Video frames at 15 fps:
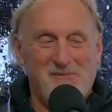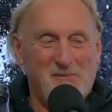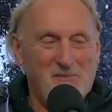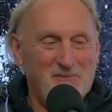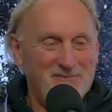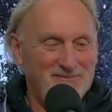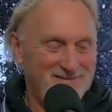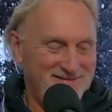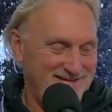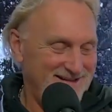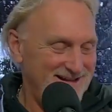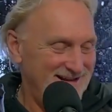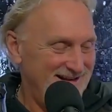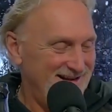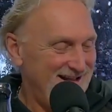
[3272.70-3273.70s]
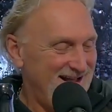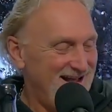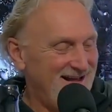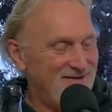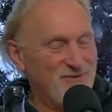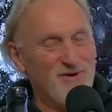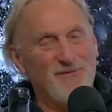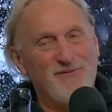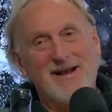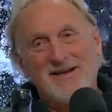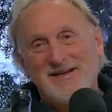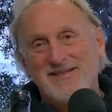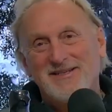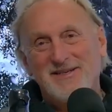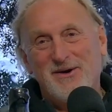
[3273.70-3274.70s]
miles an hour. I don't know now, if I'd
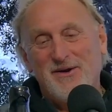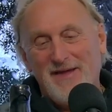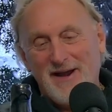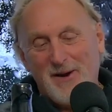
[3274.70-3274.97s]
consider I know